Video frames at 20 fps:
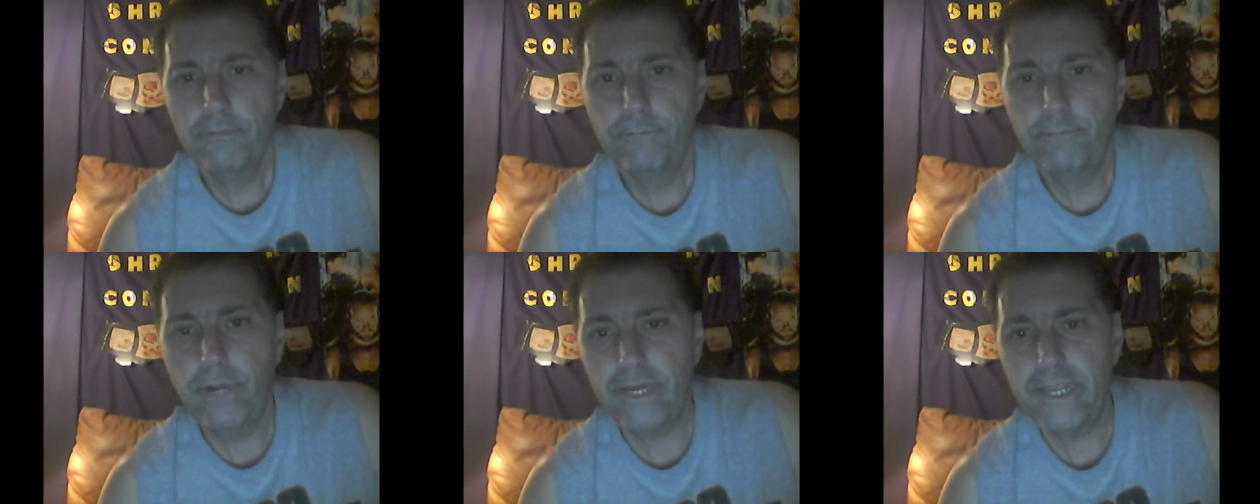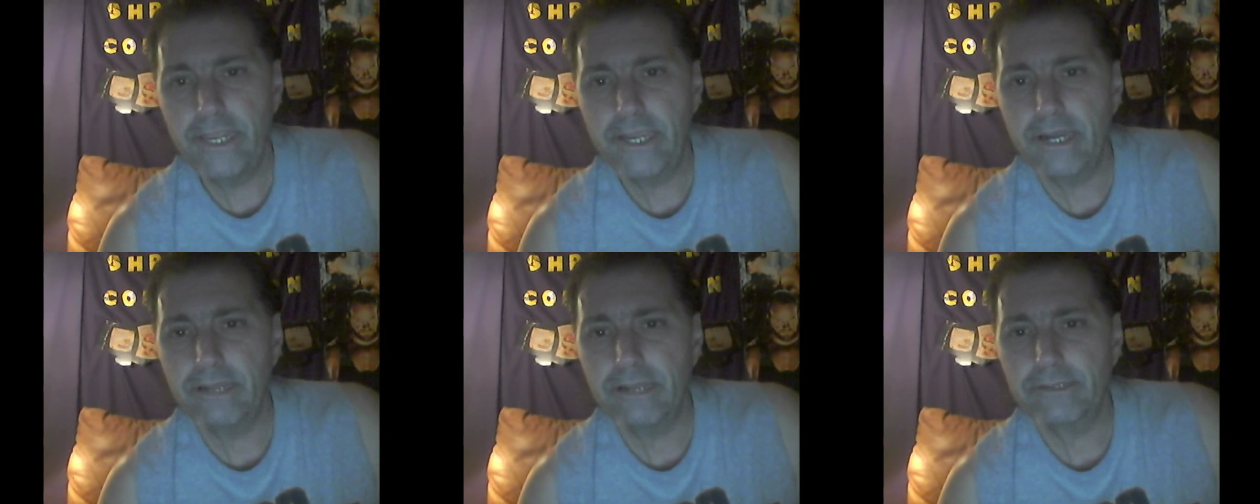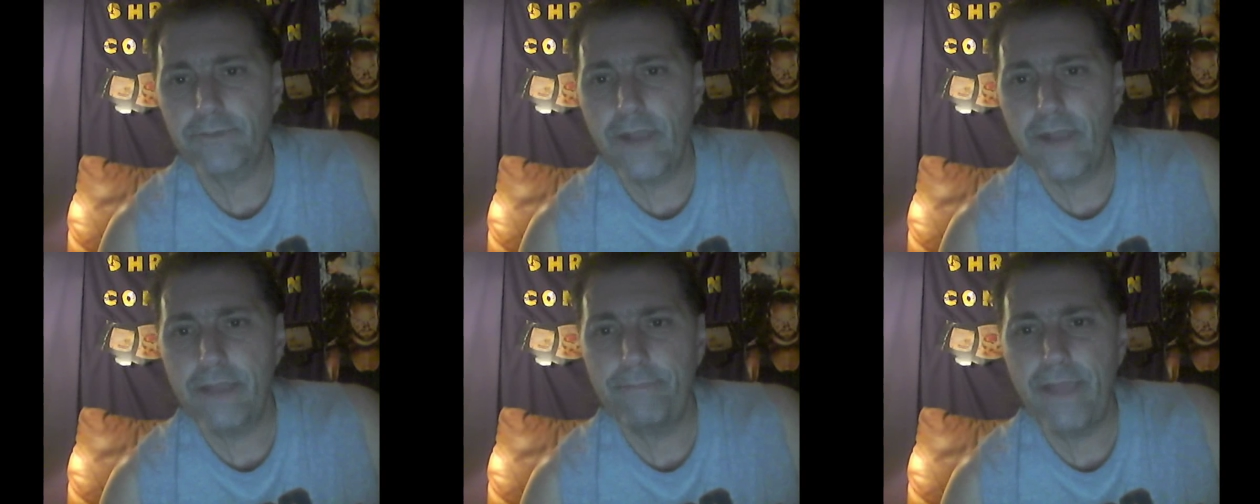but he
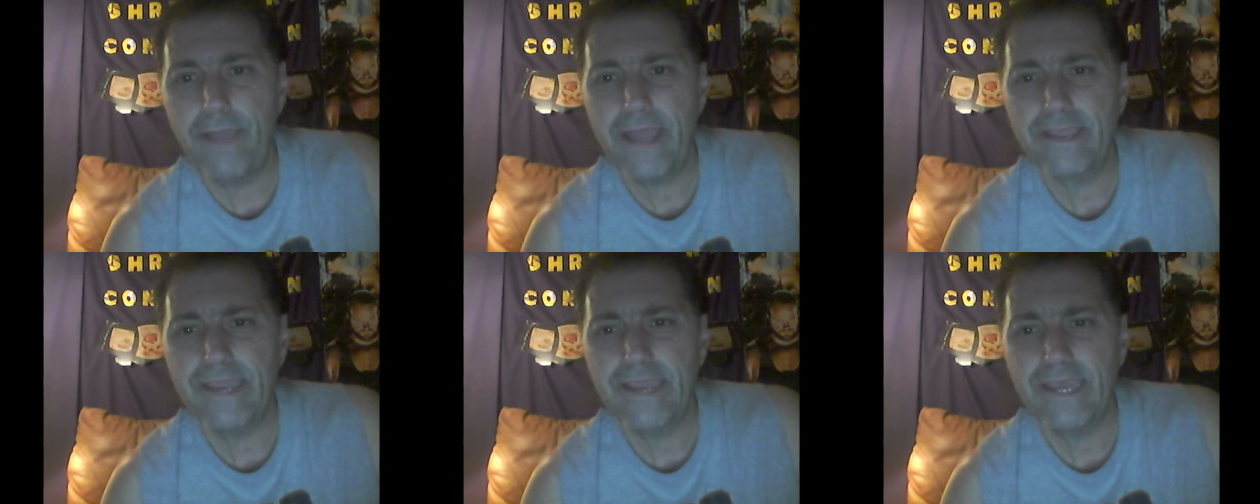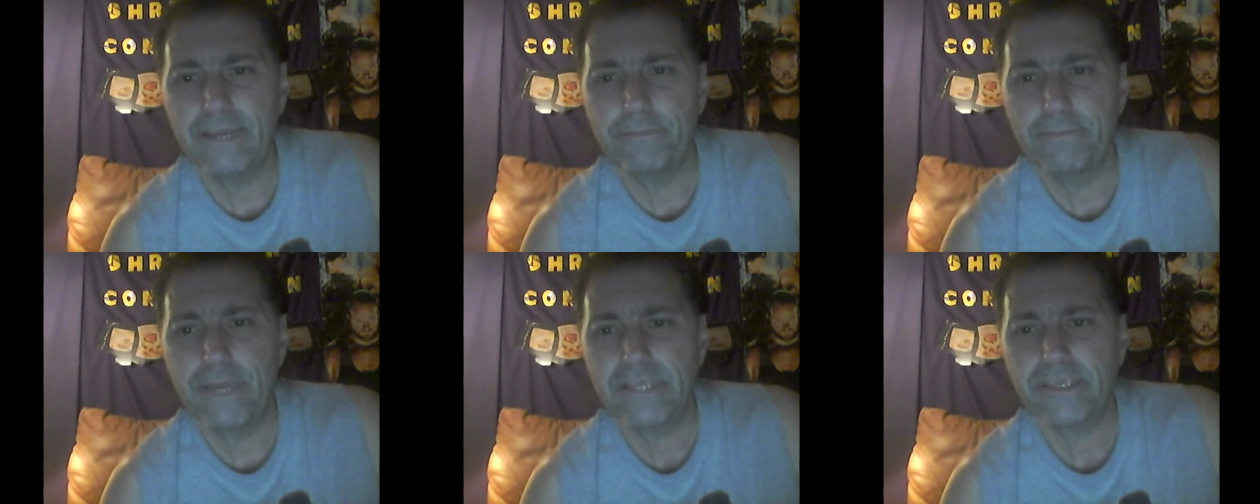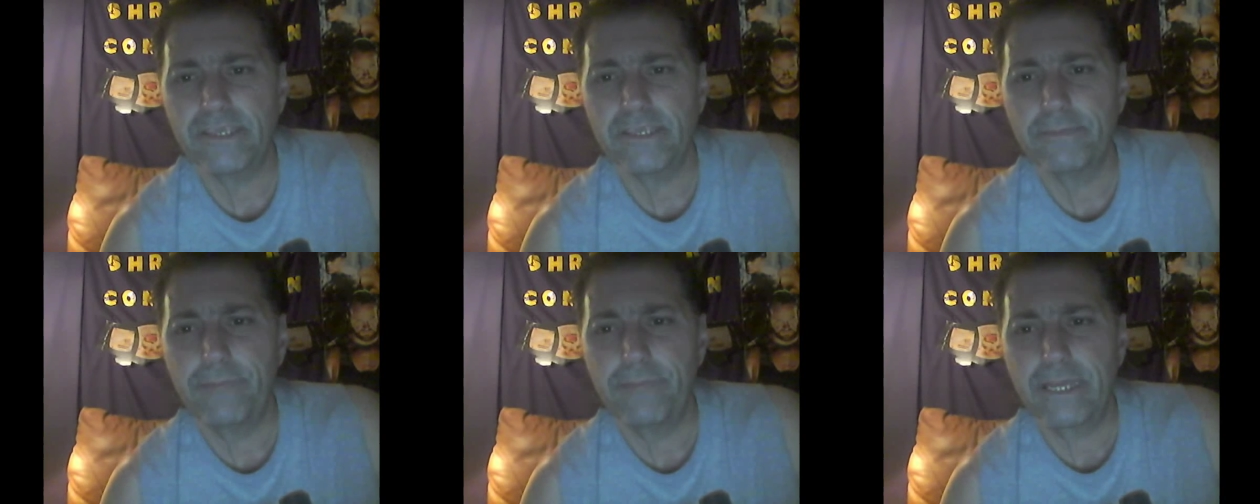comes right back in and
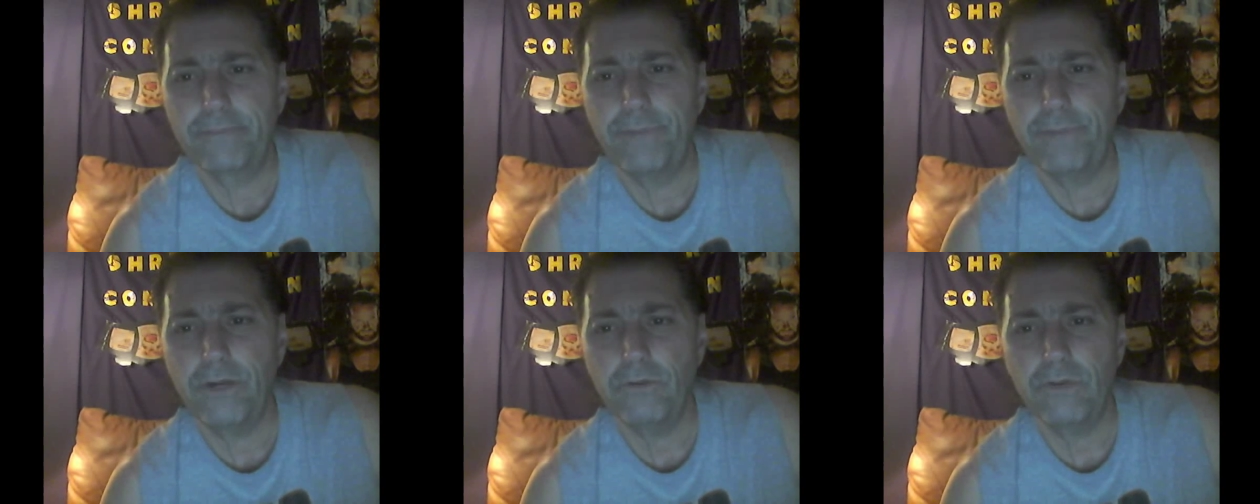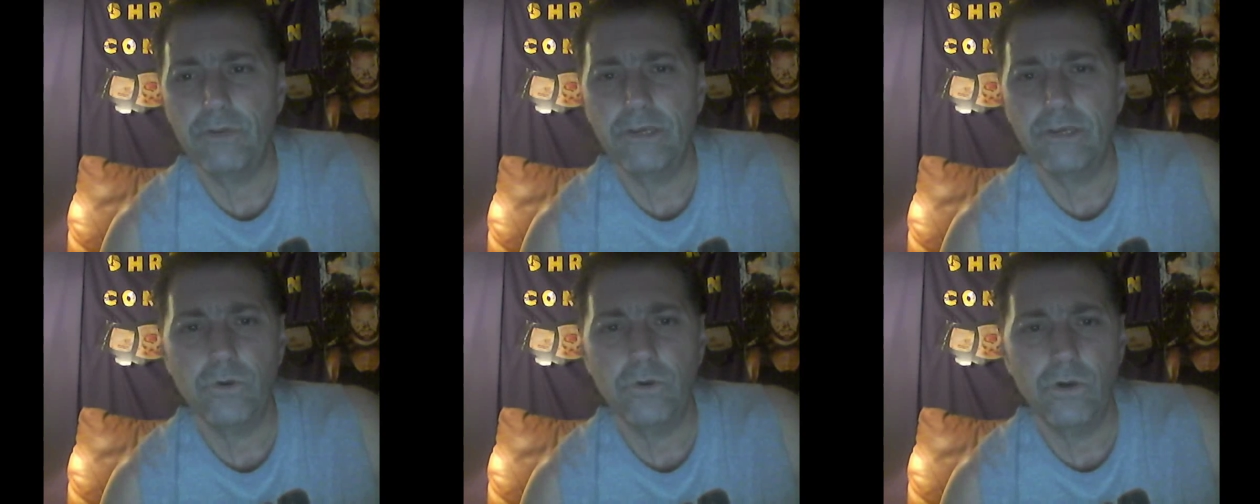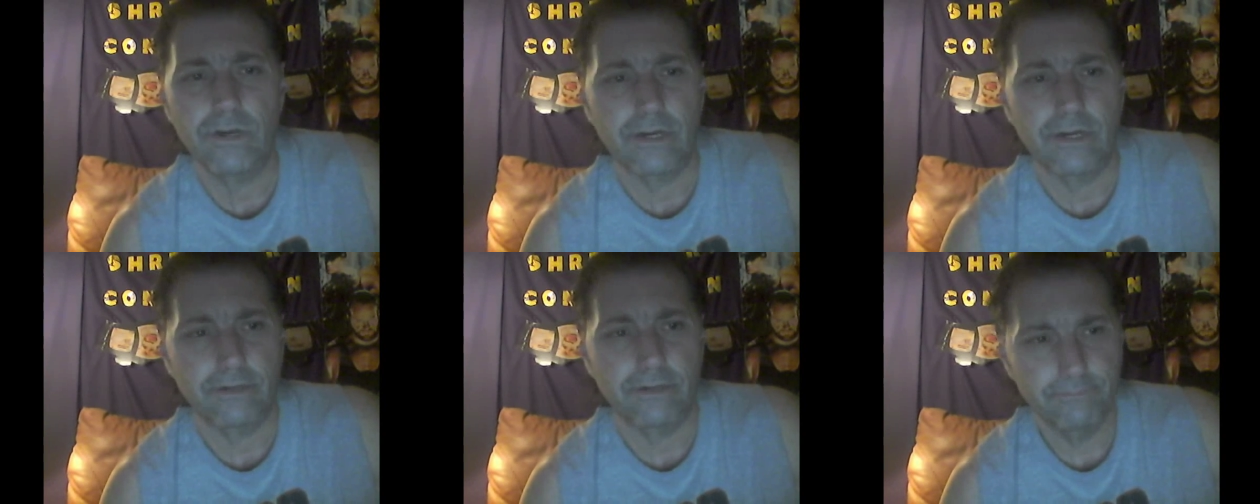misses a big boot in the
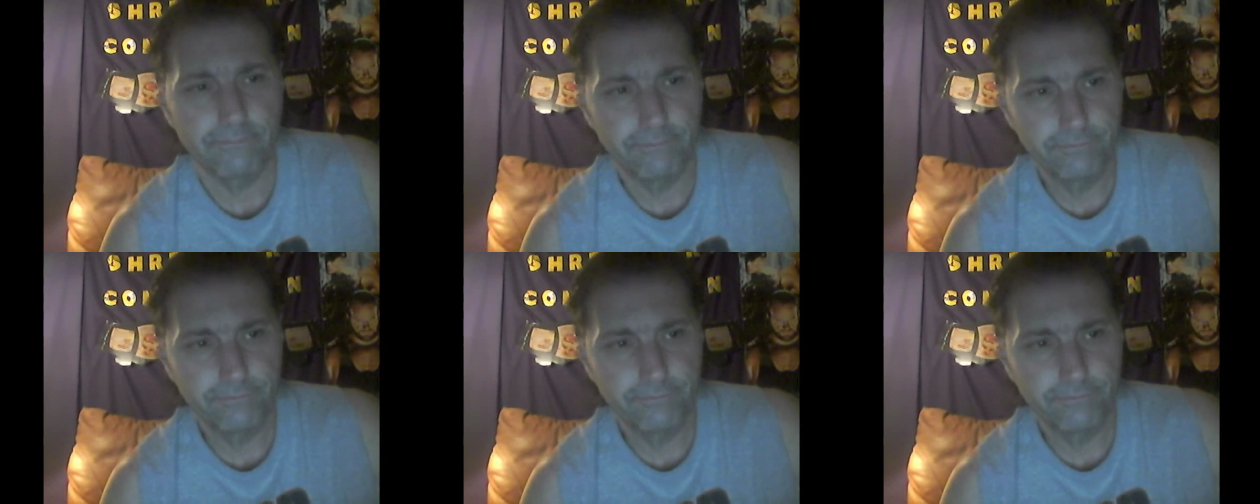corner.